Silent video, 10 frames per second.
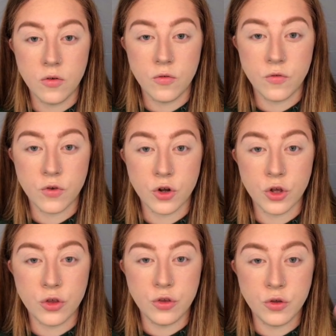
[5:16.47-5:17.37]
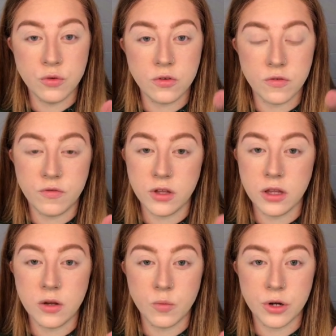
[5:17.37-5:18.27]
for you to fill
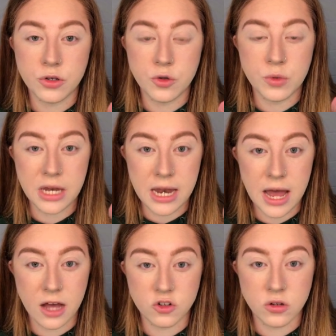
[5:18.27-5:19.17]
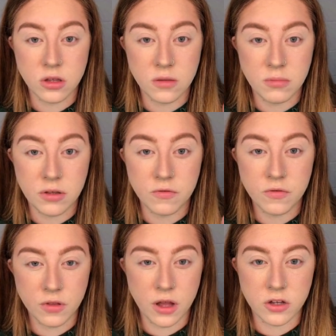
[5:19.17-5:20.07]
in where you would naturally be
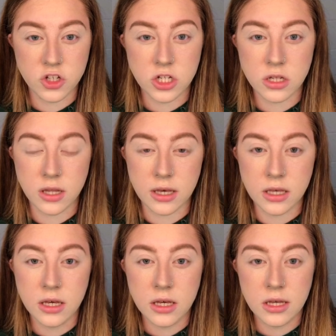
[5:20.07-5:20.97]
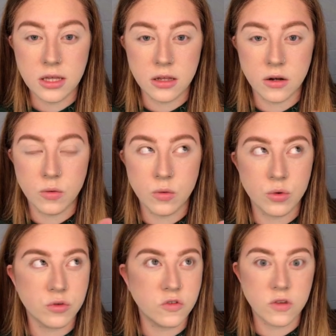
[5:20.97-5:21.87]
flushed, like, you know,
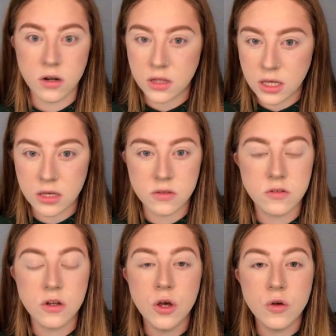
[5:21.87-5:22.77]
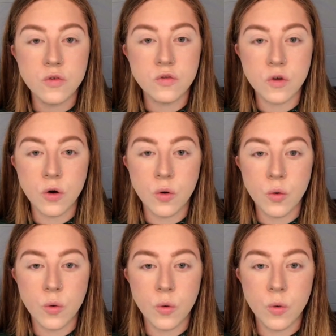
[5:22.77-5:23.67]
or sun-kissed.
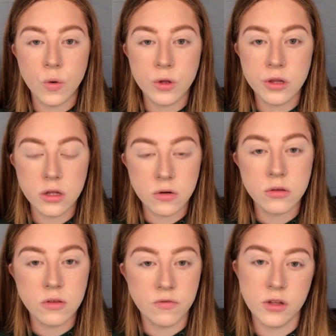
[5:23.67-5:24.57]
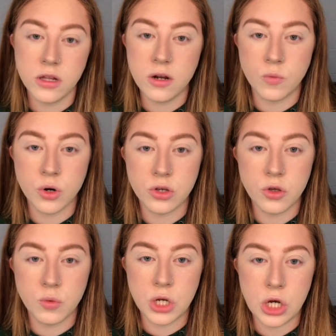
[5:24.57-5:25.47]
So literally fill in where you
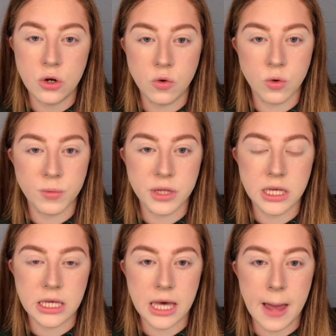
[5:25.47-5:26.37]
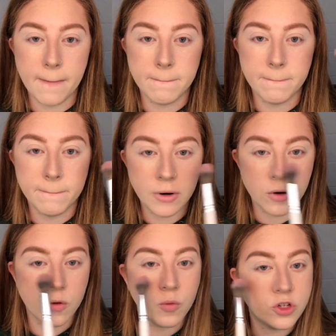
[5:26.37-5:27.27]
would normally get
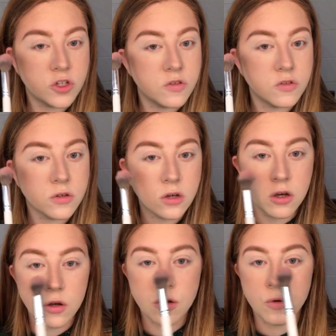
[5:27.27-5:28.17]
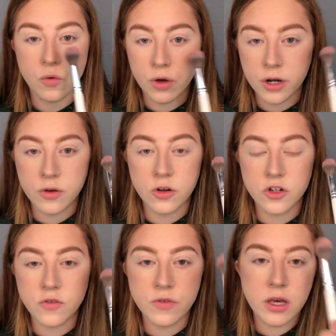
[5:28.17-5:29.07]
burnt, which is right across
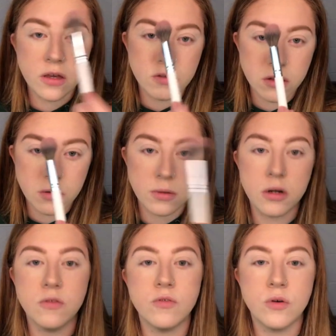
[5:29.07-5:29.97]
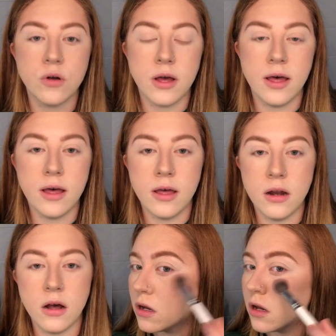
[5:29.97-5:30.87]
your face, a little bit on your forehead.
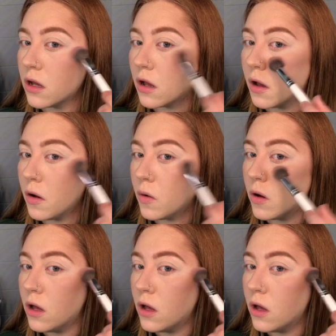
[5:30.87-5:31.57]
You're gonna go